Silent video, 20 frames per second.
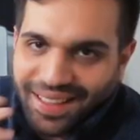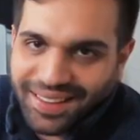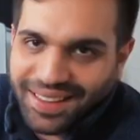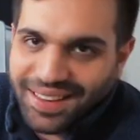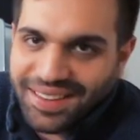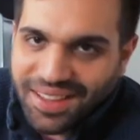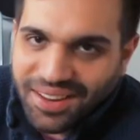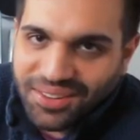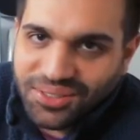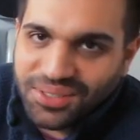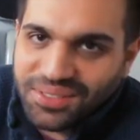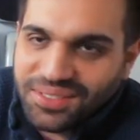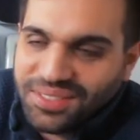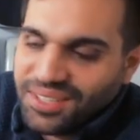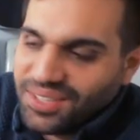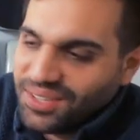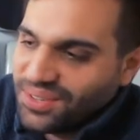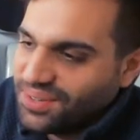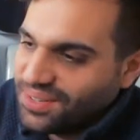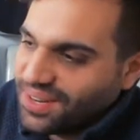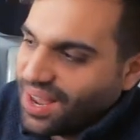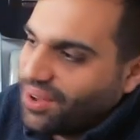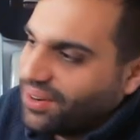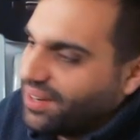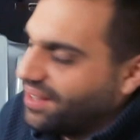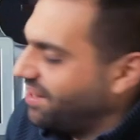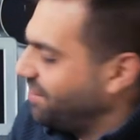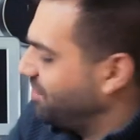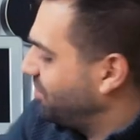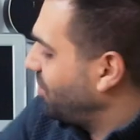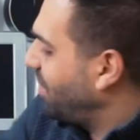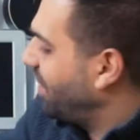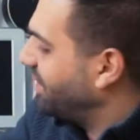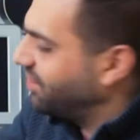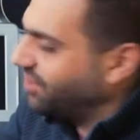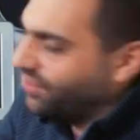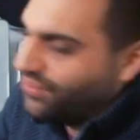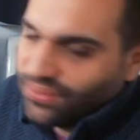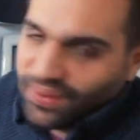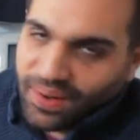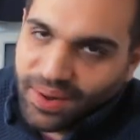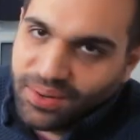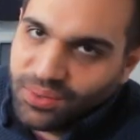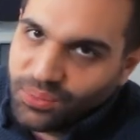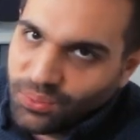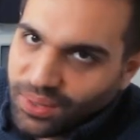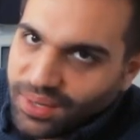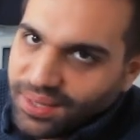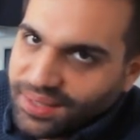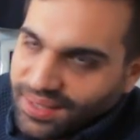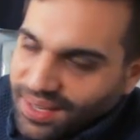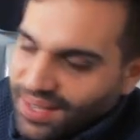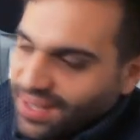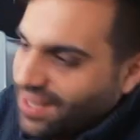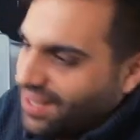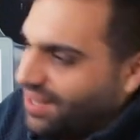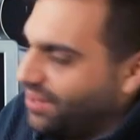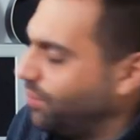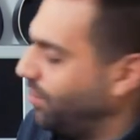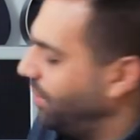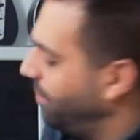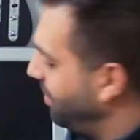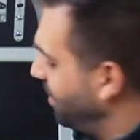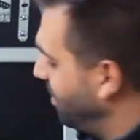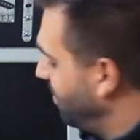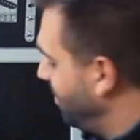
I can guarantee you now that I'm trying to find one it will be